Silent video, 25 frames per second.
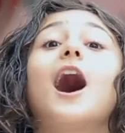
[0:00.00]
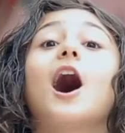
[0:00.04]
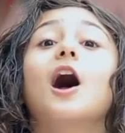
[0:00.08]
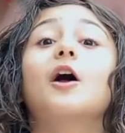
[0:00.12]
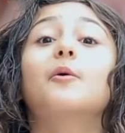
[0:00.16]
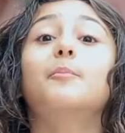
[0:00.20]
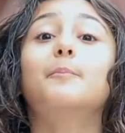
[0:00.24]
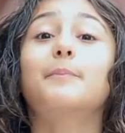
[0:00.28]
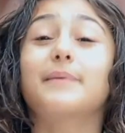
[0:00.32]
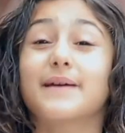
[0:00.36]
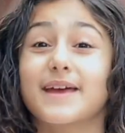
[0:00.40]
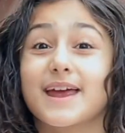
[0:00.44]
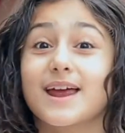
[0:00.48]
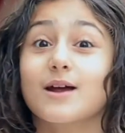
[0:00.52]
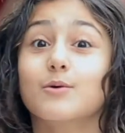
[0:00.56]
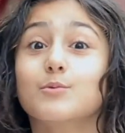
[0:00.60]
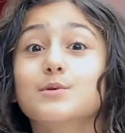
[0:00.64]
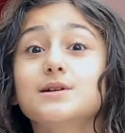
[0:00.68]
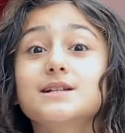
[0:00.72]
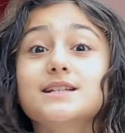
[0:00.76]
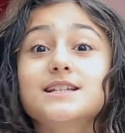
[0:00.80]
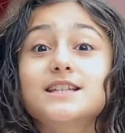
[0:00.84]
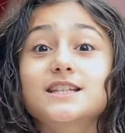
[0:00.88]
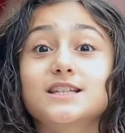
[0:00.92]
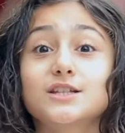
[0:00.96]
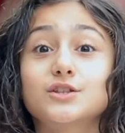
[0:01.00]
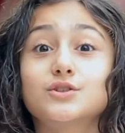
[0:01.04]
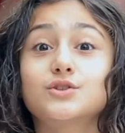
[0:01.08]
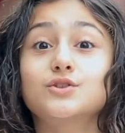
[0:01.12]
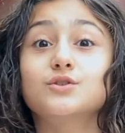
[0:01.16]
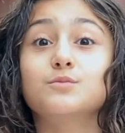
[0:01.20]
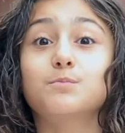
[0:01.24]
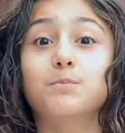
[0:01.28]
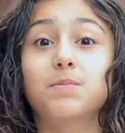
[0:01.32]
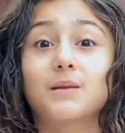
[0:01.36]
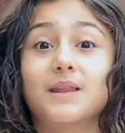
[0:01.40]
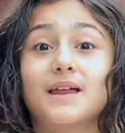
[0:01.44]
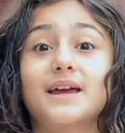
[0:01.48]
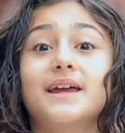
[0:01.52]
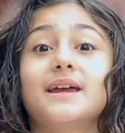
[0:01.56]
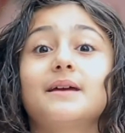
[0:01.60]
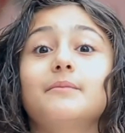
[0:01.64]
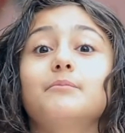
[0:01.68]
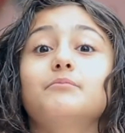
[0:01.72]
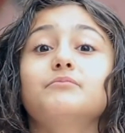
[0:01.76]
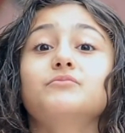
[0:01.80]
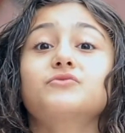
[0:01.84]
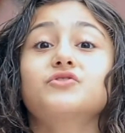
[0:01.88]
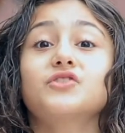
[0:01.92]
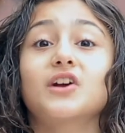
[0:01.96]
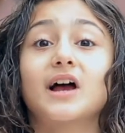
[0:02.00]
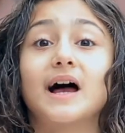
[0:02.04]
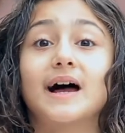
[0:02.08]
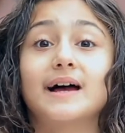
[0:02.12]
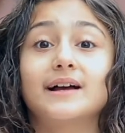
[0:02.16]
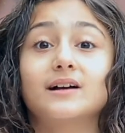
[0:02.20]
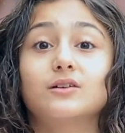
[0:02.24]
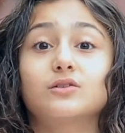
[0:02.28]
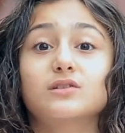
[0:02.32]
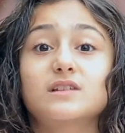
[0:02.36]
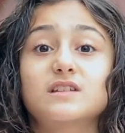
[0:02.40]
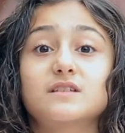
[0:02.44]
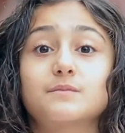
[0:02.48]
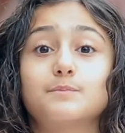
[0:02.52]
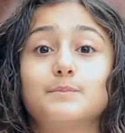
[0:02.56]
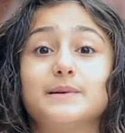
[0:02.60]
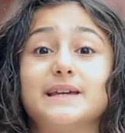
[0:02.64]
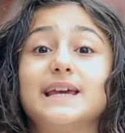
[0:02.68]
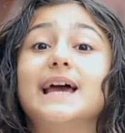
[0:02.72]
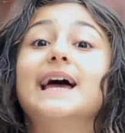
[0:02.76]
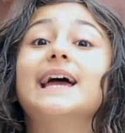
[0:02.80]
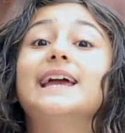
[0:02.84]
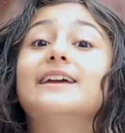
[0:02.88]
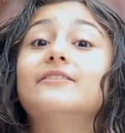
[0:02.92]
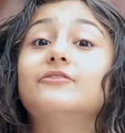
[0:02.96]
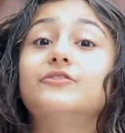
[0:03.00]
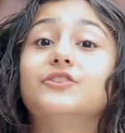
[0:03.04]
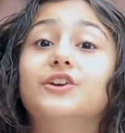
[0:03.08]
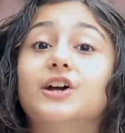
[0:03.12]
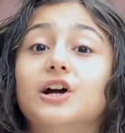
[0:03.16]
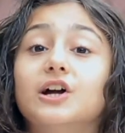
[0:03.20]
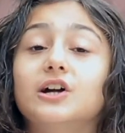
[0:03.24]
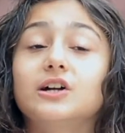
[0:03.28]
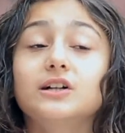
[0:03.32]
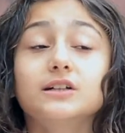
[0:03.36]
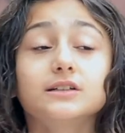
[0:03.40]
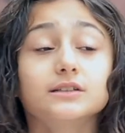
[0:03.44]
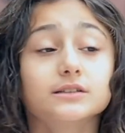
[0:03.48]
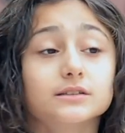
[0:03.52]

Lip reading: Are parents to blame child's behavior?